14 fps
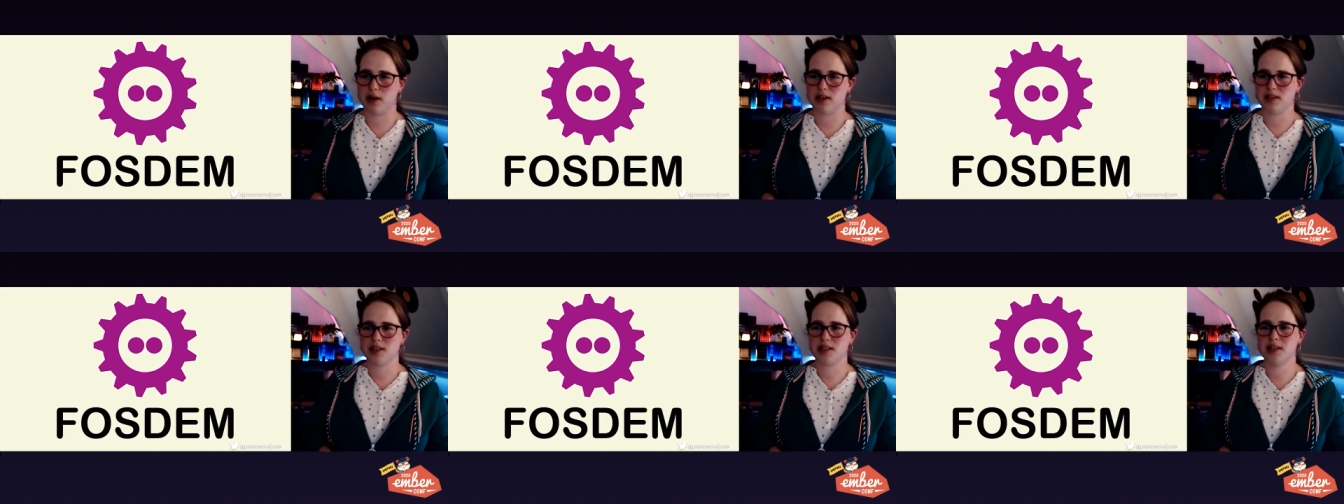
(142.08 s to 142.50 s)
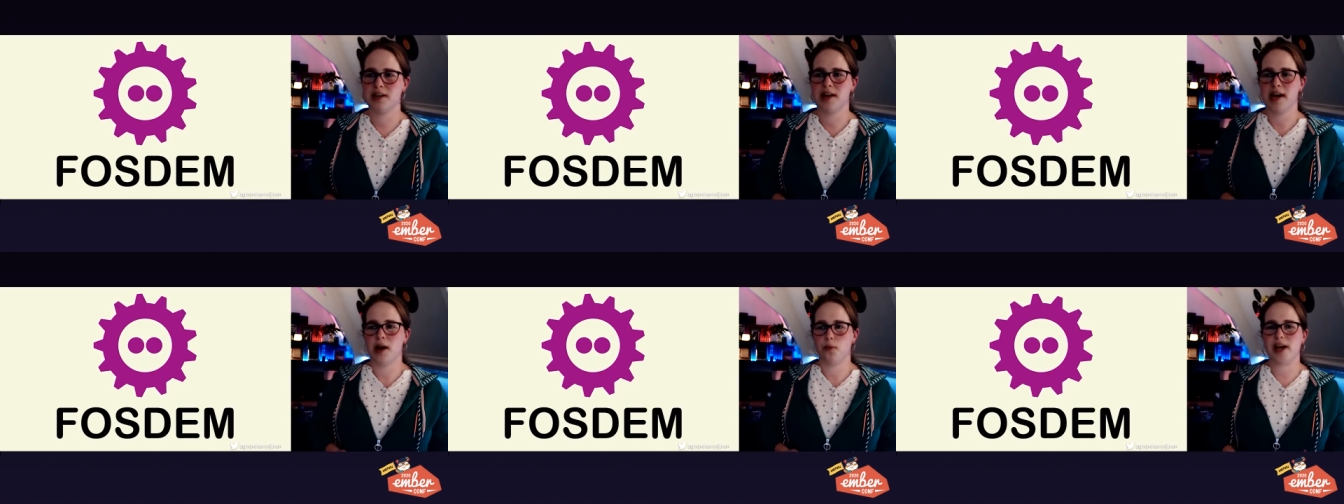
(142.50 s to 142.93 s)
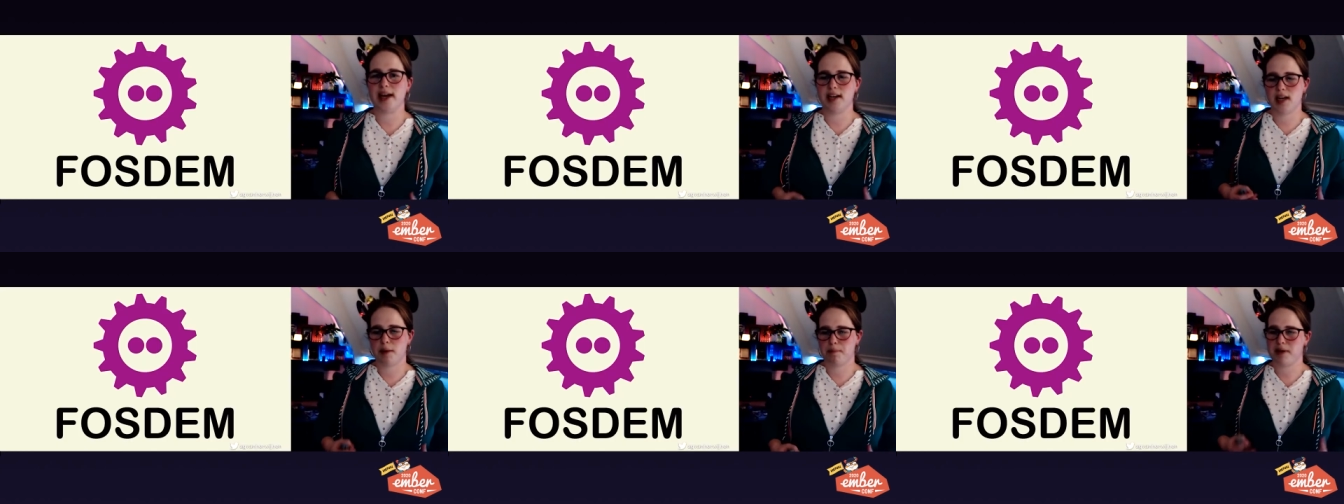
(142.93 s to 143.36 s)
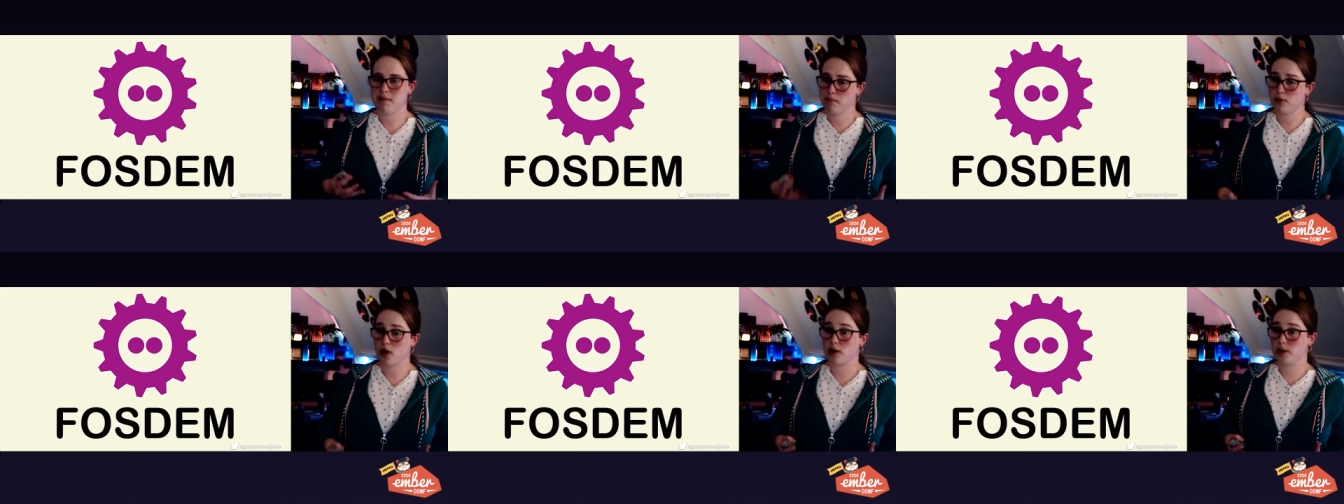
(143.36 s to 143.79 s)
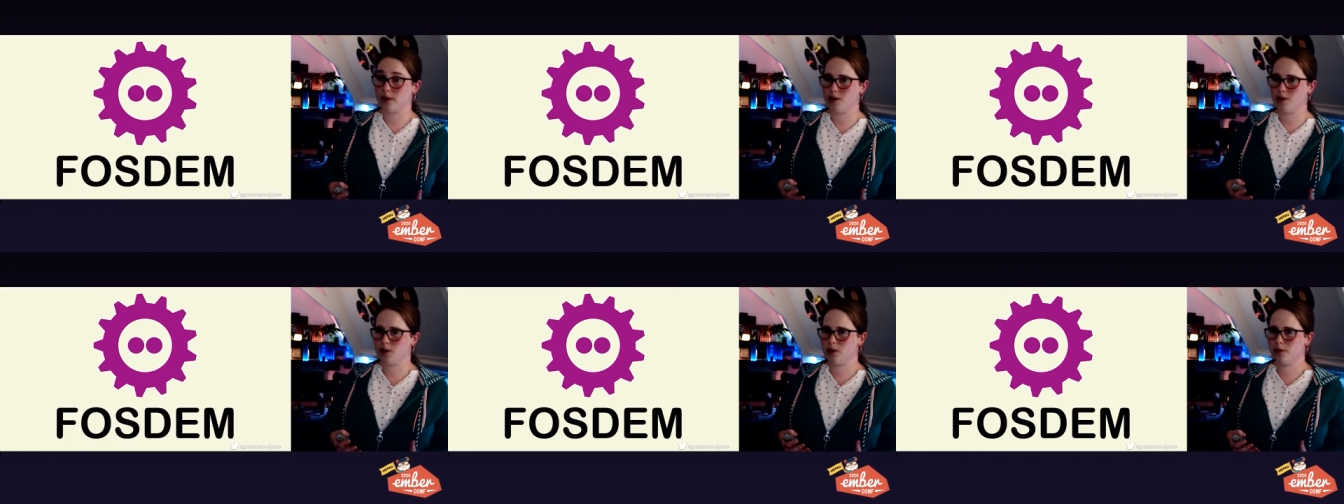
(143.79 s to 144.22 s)
months, we end up in
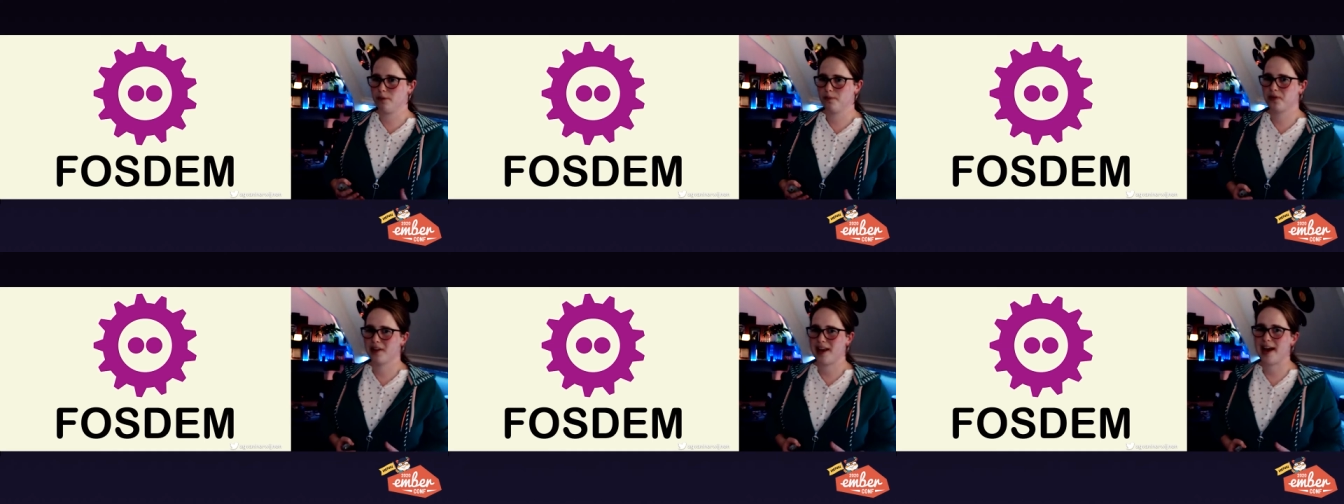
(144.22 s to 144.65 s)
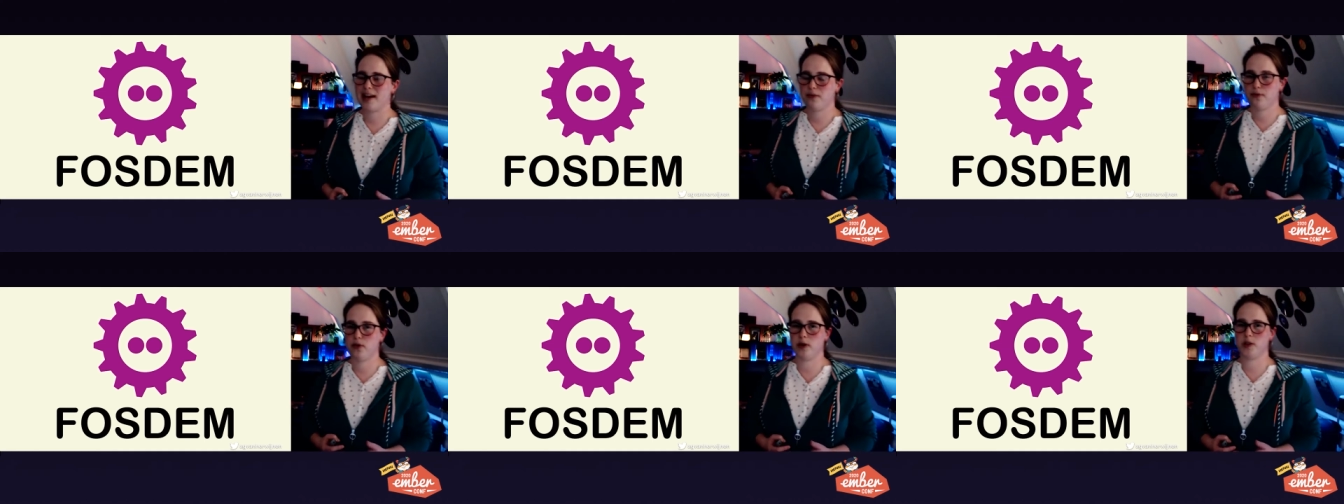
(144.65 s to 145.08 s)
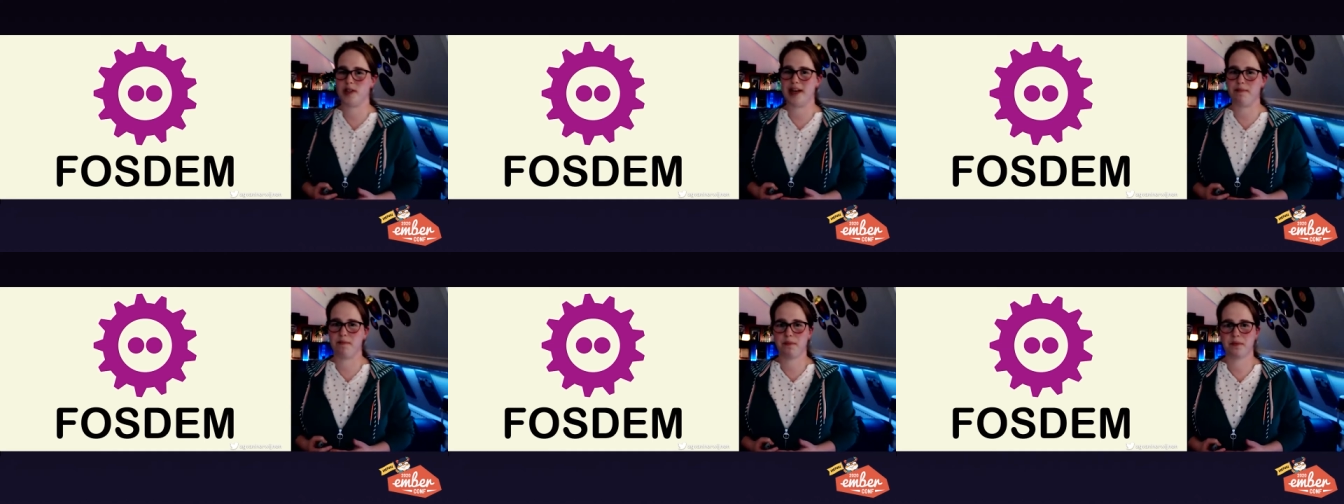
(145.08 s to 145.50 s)
Brussels at FOSDEM.